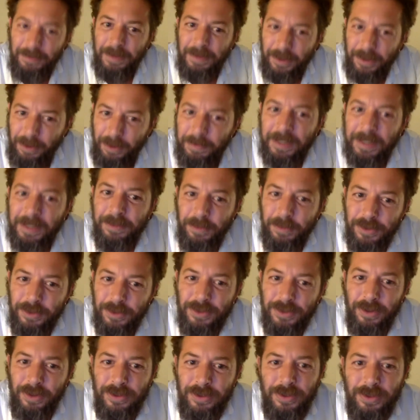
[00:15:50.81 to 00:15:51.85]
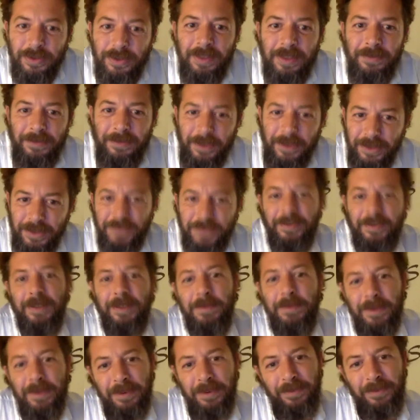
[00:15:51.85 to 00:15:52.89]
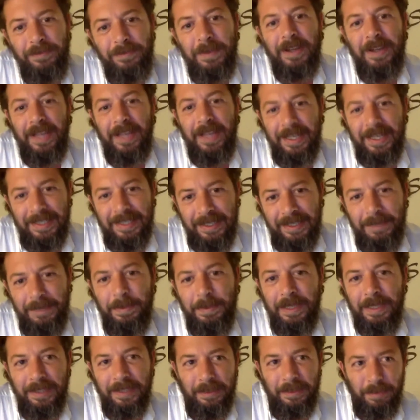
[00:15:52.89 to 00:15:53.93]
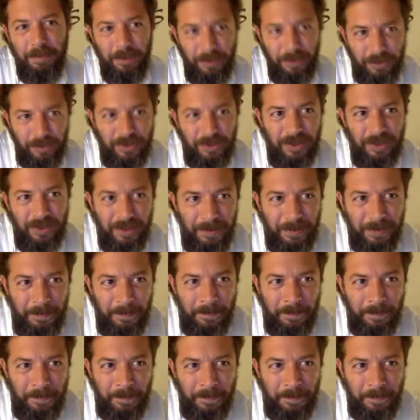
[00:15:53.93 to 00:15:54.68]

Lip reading: Homeland was also the first film of Maria as independent producer,